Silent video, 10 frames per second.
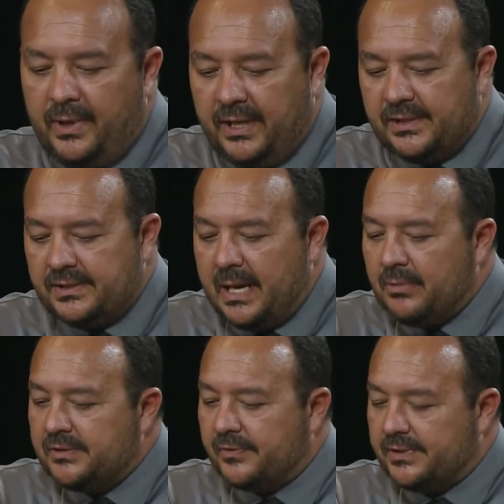been
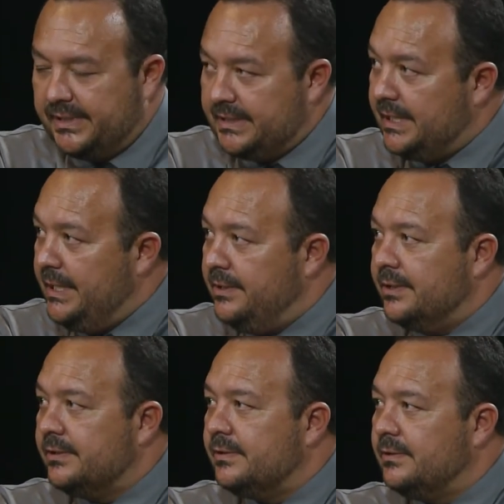established for 16
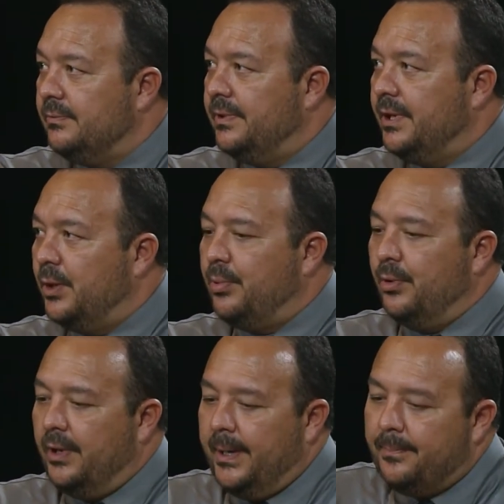years within our
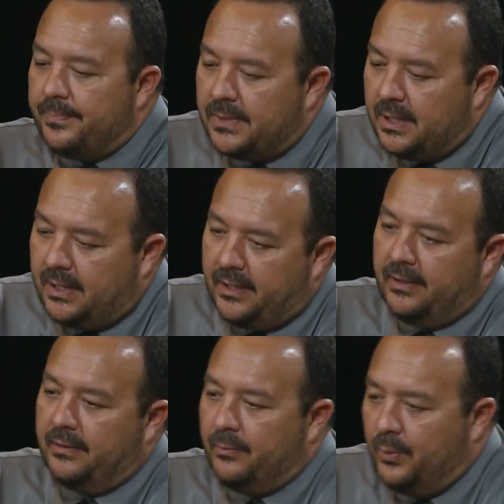program.
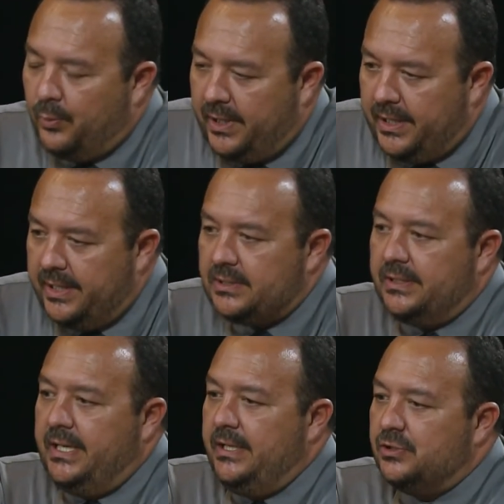When we
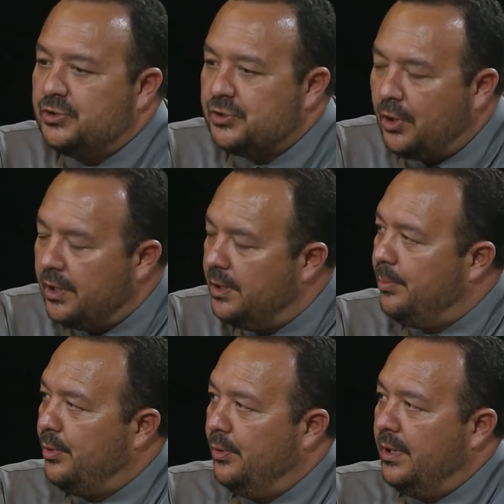initially started the
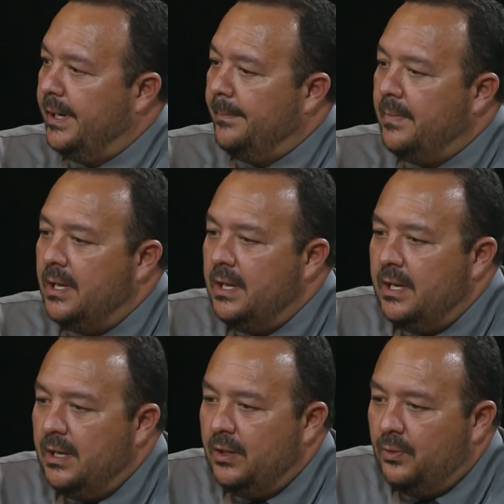program,
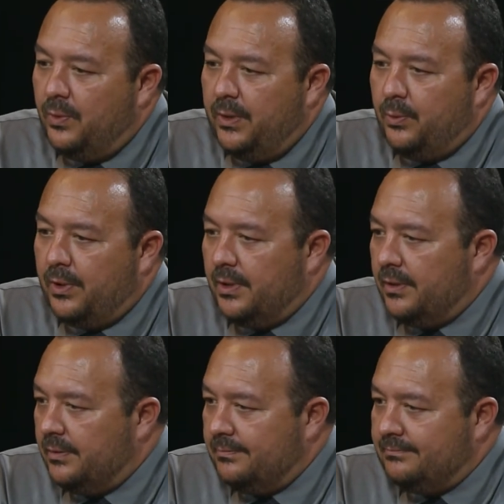we
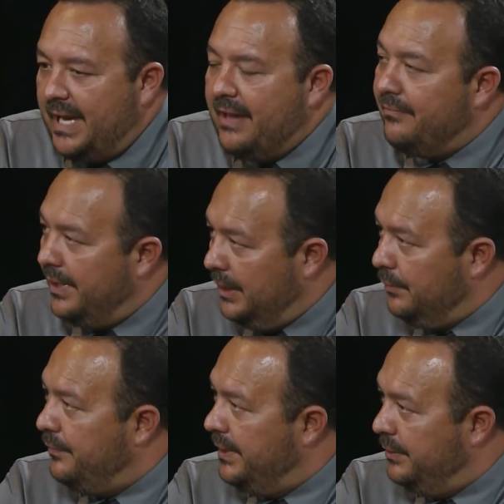had very
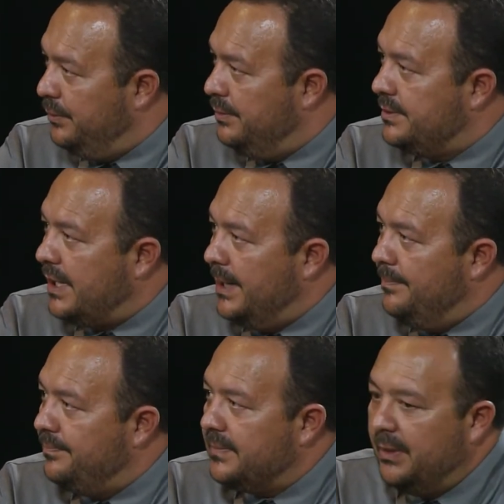little funding through the
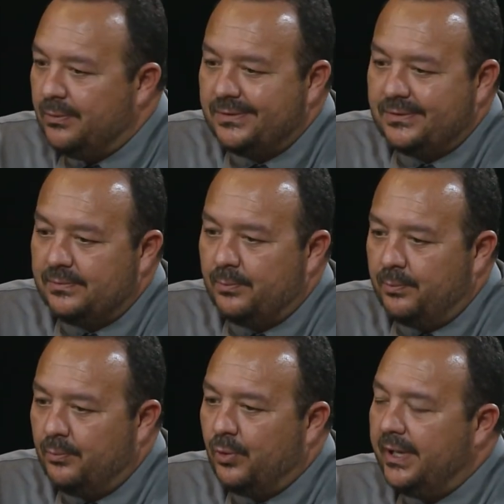tribe. It was
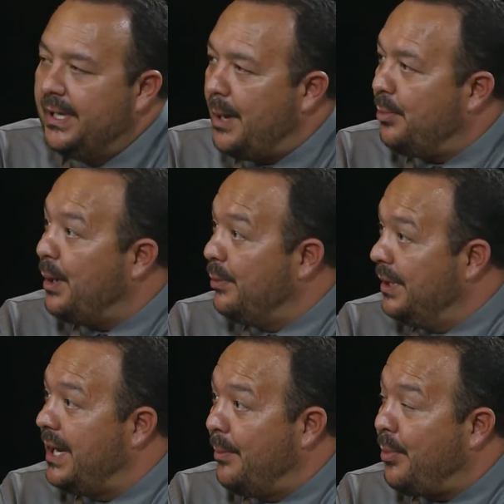really not
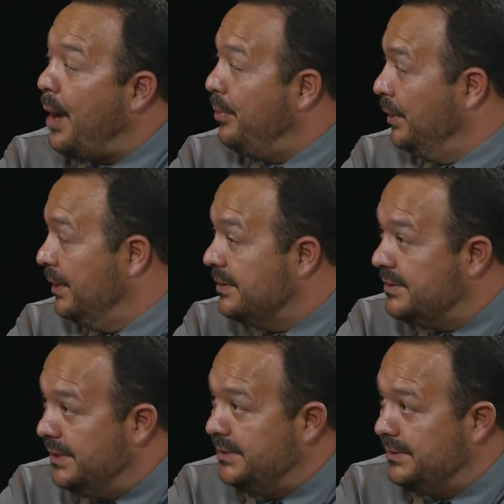probably a popular
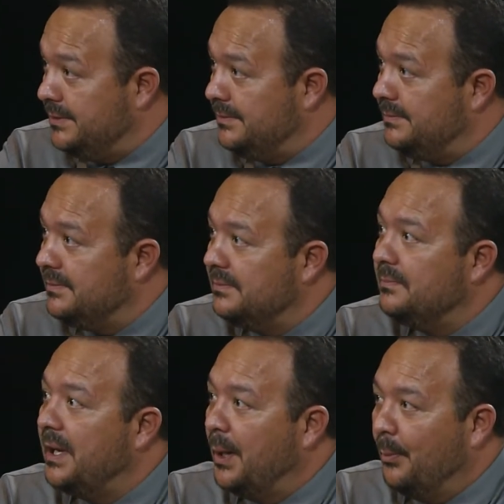decision
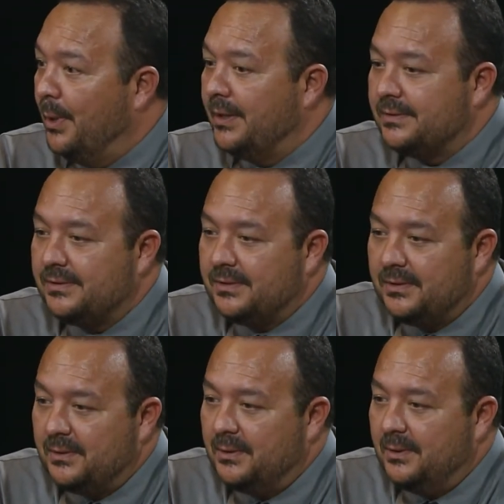amongst